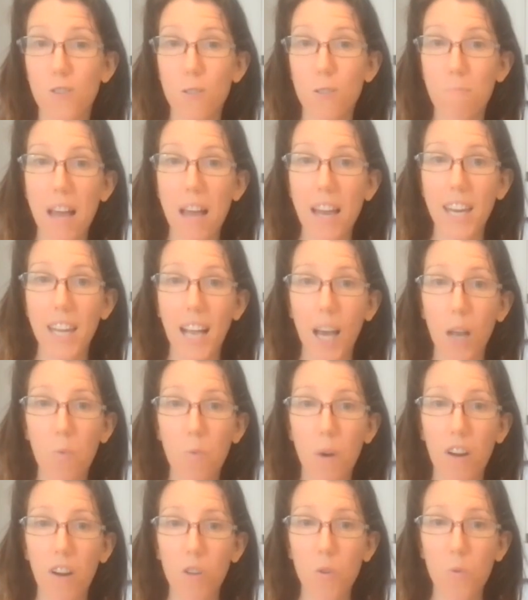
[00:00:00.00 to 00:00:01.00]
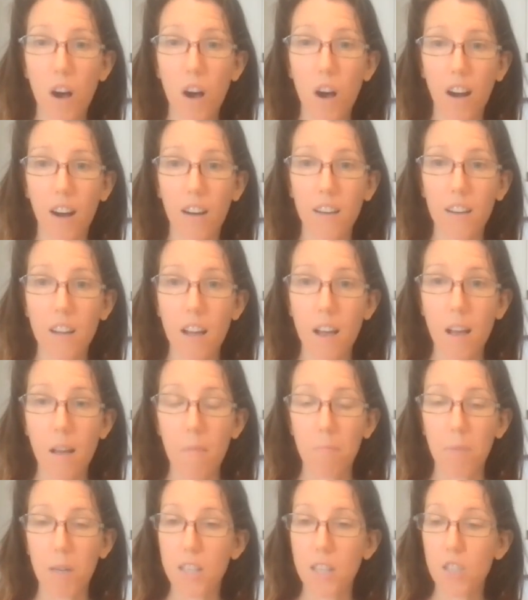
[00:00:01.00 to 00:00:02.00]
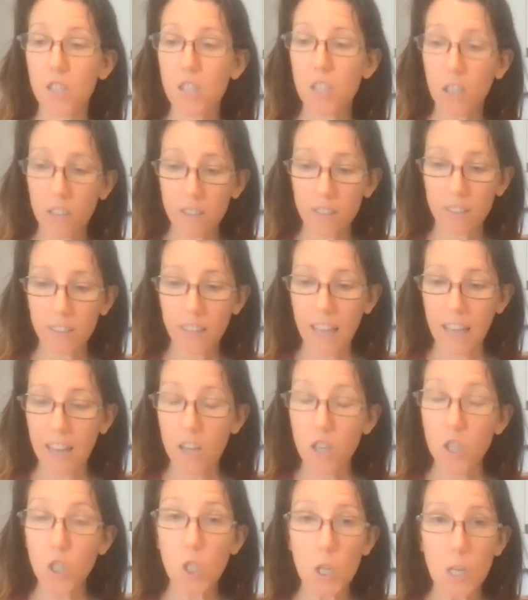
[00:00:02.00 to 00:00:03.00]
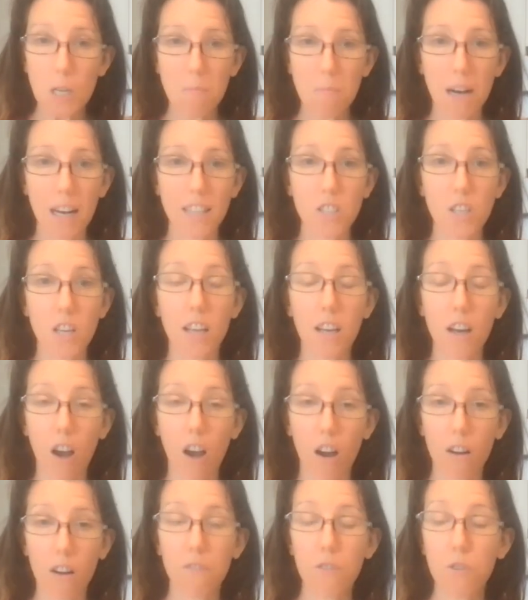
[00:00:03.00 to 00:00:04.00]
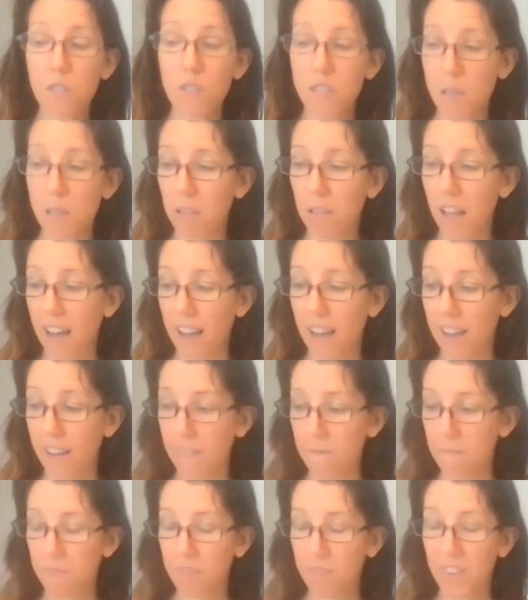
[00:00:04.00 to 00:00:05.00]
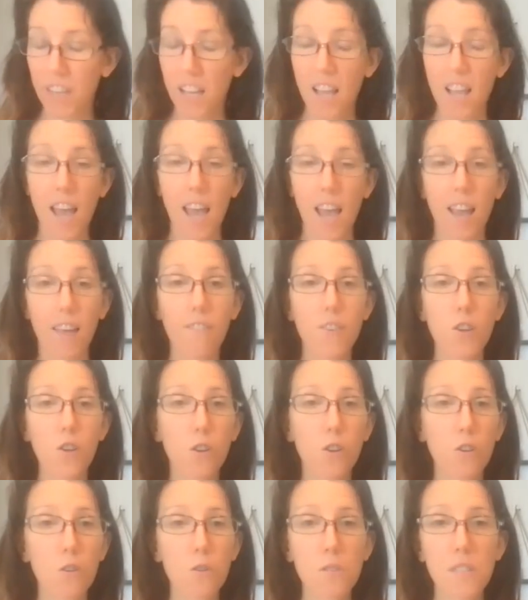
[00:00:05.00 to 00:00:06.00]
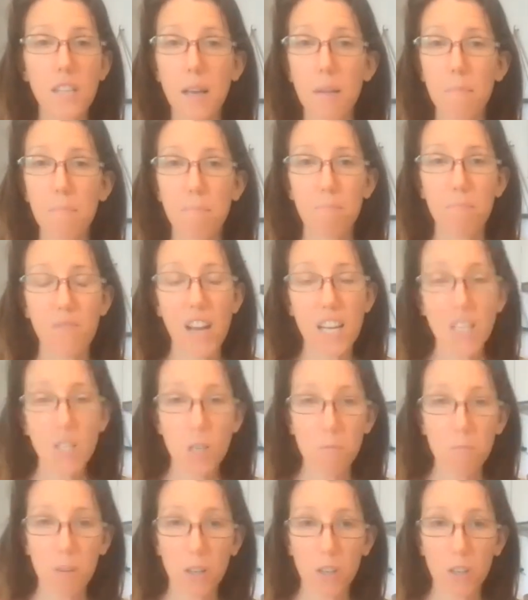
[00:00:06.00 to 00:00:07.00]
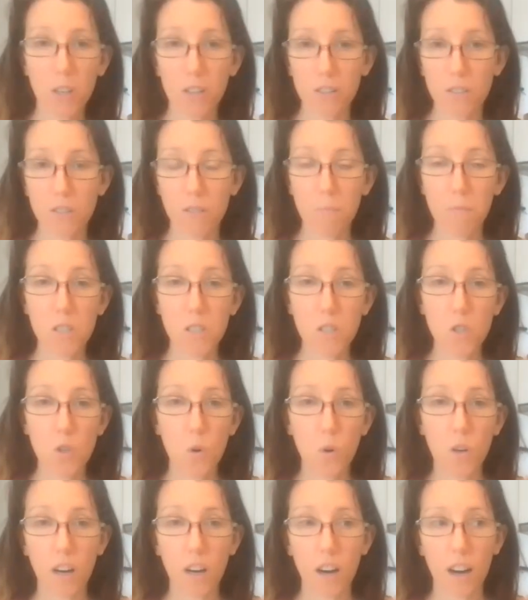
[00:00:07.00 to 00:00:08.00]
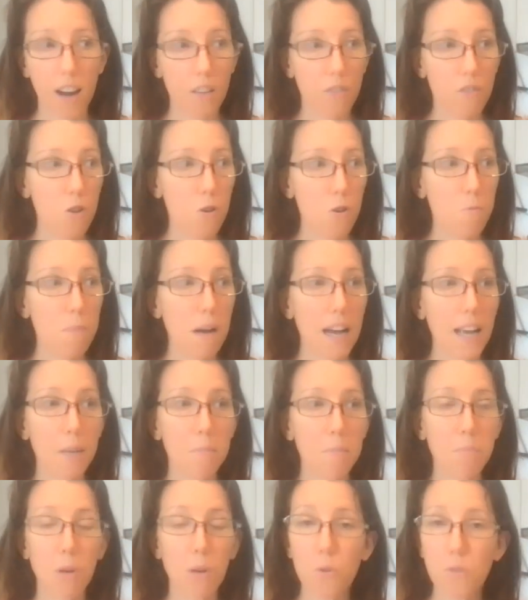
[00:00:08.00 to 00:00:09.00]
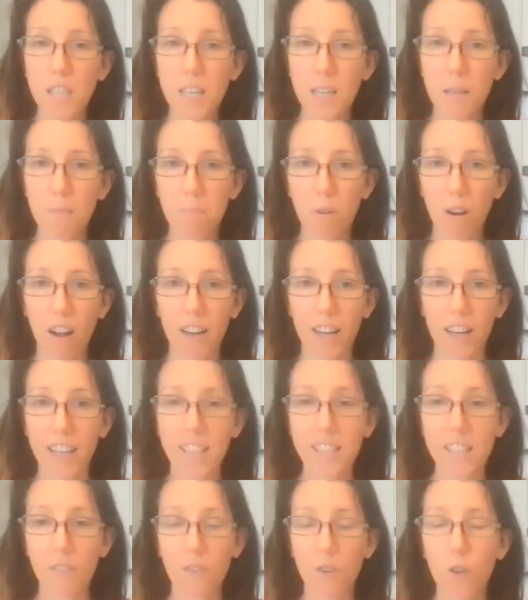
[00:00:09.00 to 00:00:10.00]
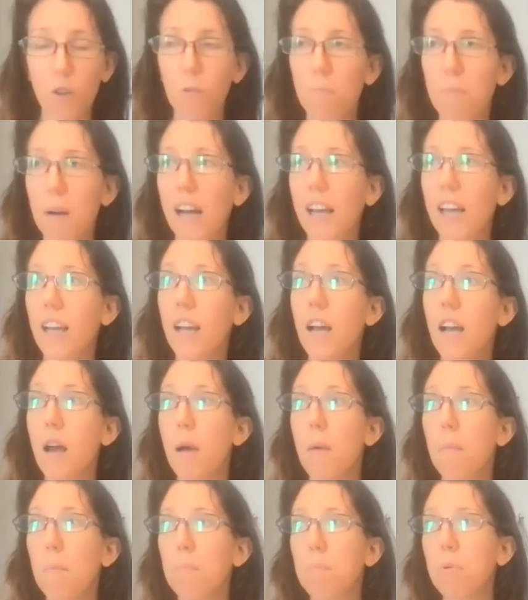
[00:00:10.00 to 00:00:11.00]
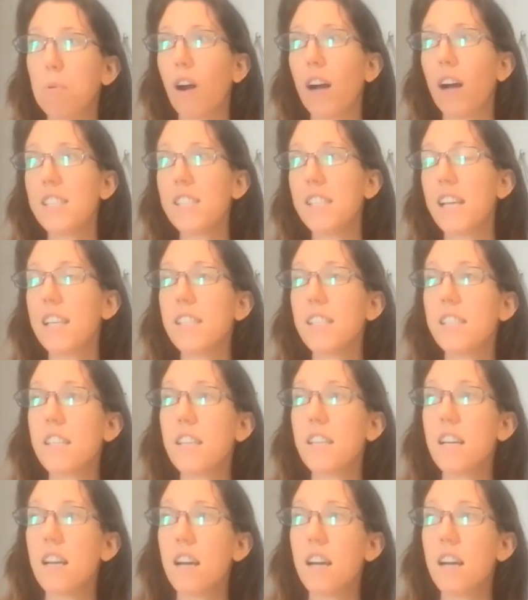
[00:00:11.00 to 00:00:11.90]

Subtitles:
depending on where you are, but it's certainly too much in our food supply. If you're using veggie burgers from the store, if you're buying protein products, if you're buying processed